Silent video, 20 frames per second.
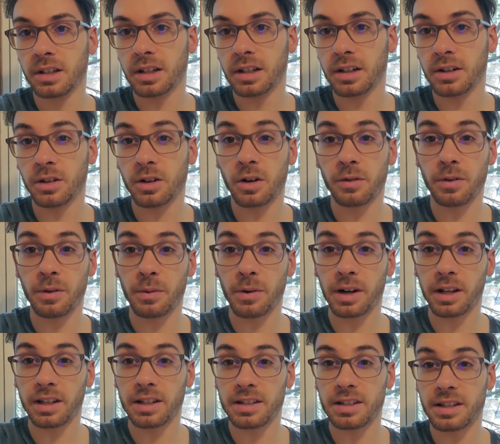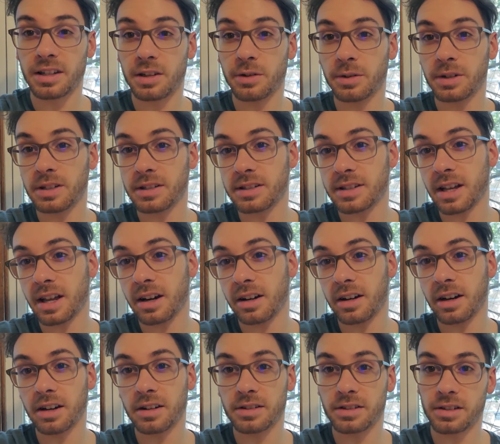I don't know if I want to continue into
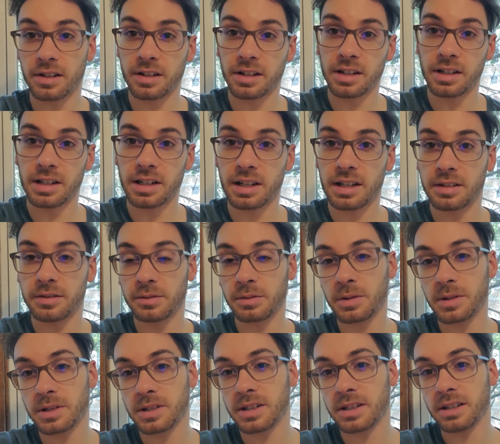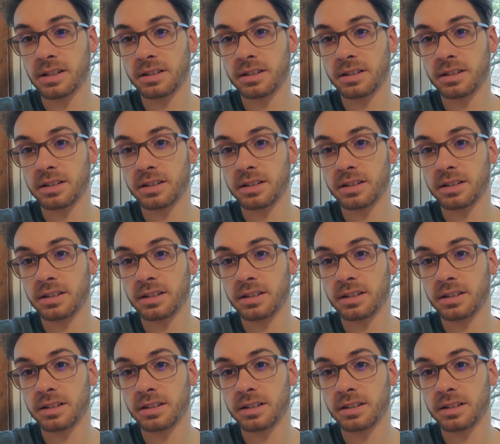Saturday or Sunday yet. We'll see.